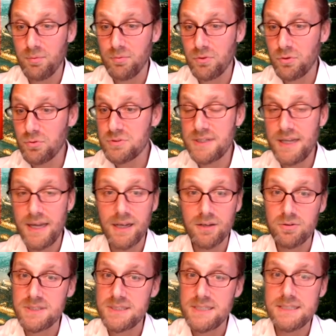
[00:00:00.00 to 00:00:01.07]
perform those
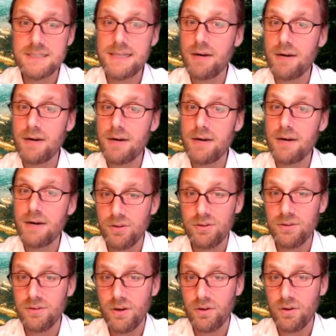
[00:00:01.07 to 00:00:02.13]
diagnoses
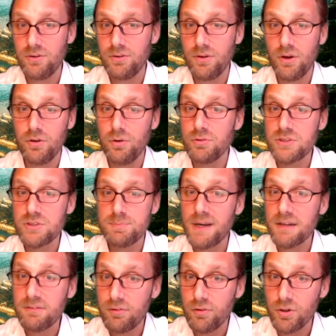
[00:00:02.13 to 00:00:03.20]
directly on
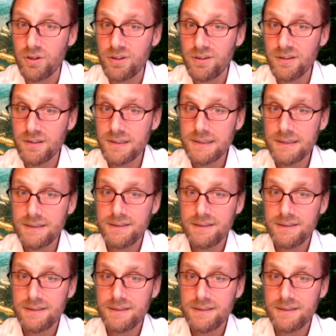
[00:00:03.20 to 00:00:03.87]
a smartphone.